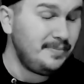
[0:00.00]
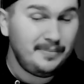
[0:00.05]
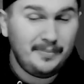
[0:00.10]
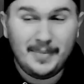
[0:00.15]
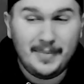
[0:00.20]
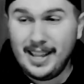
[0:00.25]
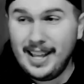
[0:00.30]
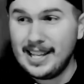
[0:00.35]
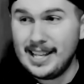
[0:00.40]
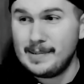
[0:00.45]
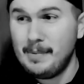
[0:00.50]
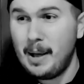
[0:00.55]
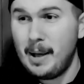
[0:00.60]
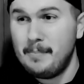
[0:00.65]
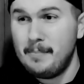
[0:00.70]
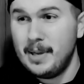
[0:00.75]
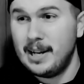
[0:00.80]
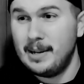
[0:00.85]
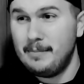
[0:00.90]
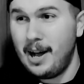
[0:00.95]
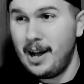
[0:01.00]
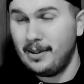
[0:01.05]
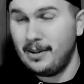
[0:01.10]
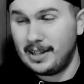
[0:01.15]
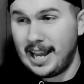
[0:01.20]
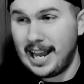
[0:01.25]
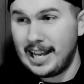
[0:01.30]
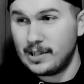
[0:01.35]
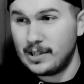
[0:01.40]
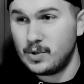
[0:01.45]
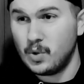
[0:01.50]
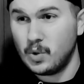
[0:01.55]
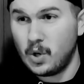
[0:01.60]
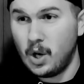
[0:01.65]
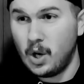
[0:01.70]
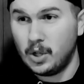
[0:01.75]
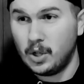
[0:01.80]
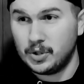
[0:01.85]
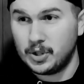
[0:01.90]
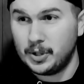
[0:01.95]
that's my bit about cancel
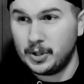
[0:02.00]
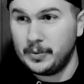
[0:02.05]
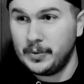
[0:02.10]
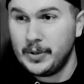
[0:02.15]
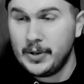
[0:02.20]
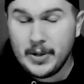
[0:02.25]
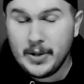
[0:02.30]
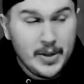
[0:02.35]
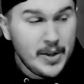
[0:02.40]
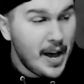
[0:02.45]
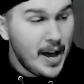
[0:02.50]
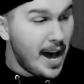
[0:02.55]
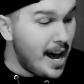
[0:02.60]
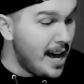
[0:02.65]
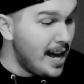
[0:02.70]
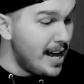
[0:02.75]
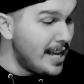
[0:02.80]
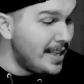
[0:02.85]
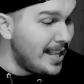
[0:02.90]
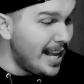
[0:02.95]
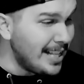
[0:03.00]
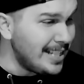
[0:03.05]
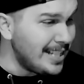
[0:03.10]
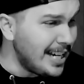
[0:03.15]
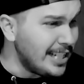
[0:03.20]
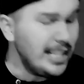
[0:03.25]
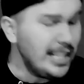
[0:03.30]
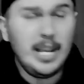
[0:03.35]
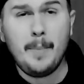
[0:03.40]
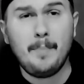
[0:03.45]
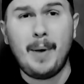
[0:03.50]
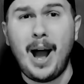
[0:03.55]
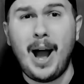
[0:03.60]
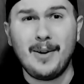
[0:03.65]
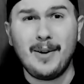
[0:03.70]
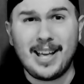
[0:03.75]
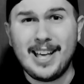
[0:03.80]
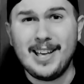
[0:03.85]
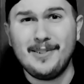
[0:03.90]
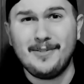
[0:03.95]
culture. And that's actually
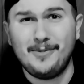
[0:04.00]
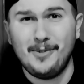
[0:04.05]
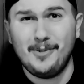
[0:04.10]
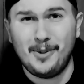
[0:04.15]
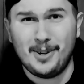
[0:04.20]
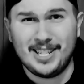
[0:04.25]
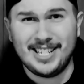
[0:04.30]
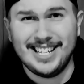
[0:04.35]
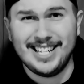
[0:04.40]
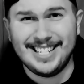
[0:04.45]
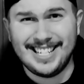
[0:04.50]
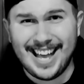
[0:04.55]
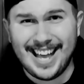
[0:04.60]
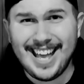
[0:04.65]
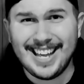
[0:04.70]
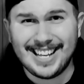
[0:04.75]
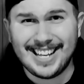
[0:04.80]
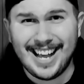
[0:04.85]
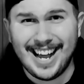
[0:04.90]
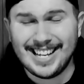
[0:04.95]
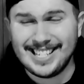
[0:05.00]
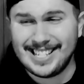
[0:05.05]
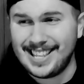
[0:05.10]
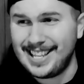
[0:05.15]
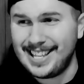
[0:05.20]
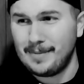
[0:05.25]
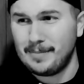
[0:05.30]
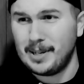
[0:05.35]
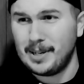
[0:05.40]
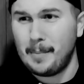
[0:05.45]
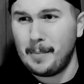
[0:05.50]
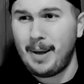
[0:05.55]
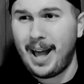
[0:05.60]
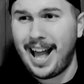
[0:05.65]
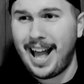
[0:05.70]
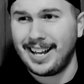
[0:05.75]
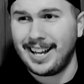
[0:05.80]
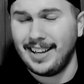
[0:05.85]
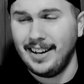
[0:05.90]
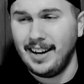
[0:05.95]
about it for today, guys. I think I'm going to
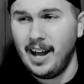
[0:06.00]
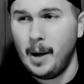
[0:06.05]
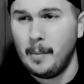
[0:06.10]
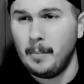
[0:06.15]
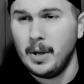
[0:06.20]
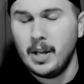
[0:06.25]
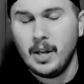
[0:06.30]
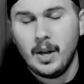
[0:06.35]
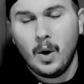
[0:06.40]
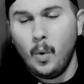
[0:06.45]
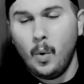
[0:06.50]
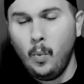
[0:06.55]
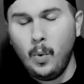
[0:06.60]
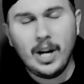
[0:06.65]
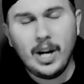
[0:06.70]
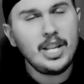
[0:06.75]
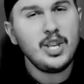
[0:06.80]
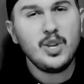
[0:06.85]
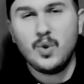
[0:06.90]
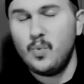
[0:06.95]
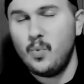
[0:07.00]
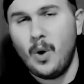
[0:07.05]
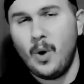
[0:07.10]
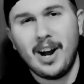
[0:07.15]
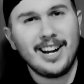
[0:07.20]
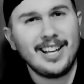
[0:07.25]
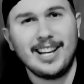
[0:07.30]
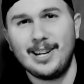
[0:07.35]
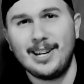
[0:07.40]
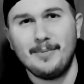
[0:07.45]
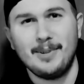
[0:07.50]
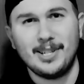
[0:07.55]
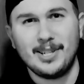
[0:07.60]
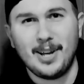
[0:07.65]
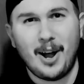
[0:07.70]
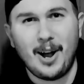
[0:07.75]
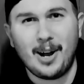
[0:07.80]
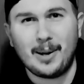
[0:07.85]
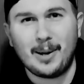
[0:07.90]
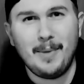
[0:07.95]
pack it up. What do you want to hear me
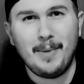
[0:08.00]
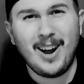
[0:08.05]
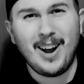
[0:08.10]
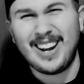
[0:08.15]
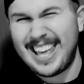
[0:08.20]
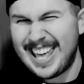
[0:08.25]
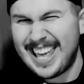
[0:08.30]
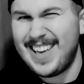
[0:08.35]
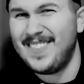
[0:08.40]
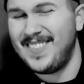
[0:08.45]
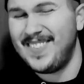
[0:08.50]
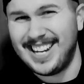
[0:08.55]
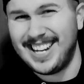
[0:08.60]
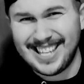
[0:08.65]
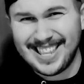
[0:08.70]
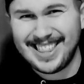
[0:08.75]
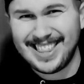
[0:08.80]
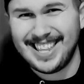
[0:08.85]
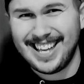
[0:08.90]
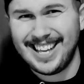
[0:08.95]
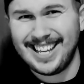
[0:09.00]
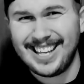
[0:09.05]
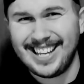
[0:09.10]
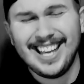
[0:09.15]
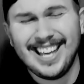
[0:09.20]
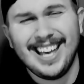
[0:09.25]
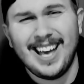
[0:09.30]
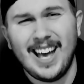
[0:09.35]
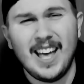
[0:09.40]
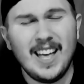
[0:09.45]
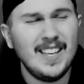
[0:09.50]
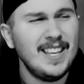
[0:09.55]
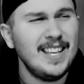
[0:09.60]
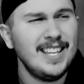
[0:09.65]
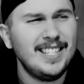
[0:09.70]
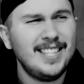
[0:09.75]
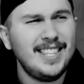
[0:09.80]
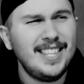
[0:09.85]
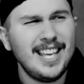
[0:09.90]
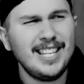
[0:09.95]
talk about, if anything?
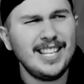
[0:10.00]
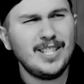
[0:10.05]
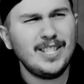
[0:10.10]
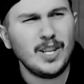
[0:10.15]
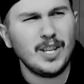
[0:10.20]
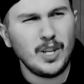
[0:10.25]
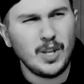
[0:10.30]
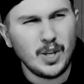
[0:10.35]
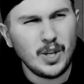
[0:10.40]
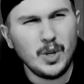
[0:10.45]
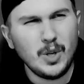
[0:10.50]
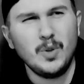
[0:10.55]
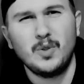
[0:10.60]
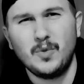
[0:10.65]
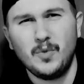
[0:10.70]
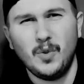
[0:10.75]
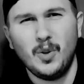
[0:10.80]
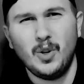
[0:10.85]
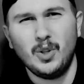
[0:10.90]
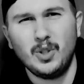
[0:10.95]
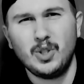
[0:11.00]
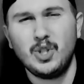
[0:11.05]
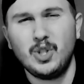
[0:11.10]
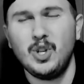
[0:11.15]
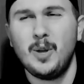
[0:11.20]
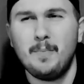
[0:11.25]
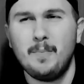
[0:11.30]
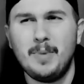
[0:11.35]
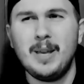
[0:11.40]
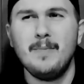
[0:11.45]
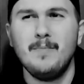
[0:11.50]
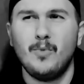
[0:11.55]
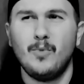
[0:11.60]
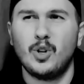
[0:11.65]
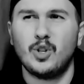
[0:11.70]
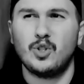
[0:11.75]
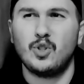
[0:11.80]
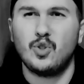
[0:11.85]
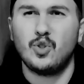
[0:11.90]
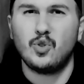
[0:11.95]
Is this useful? Should it be more
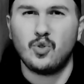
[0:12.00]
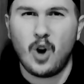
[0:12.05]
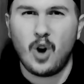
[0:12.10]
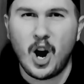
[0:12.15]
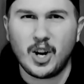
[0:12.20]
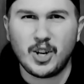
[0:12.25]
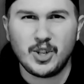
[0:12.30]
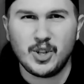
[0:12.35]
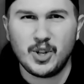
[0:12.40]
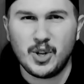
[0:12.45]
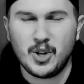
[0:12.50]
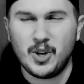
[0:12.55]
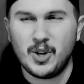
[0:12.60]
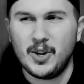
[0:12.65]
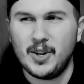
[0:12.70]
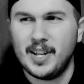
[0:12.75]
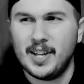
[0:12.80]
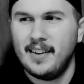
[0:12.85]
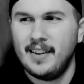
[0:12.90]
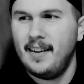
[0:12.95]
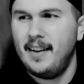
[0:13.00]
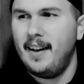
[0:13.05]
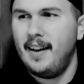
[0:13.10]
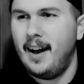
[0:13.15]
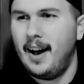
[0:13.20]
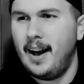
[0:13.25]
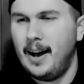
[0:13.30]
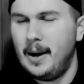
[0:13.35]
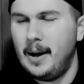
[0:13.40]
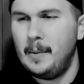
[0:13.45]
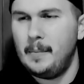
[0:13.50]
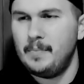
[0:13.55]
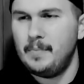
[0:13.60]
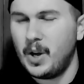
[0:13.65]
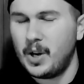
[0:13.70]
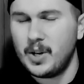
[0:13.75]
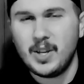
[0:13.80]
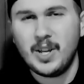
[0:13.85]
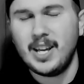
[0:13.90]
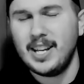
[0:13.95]
structured?
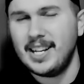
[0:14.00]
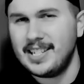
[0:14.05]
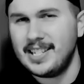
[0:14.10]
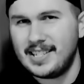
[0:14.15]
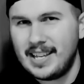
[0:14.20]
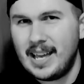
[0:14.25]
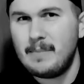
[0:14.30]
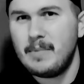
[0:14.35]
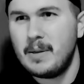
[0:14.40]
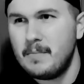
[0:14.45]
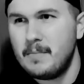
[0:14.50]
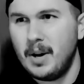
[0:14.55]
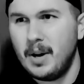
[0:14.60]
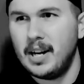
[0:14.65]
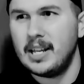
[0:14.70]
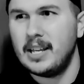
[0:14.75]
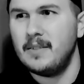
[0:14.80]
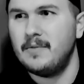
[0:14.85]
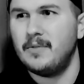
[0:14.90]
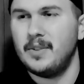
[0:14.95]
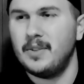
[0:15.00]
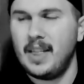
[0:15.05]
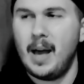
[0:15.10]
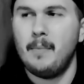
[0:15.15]
Are you going to send me money for that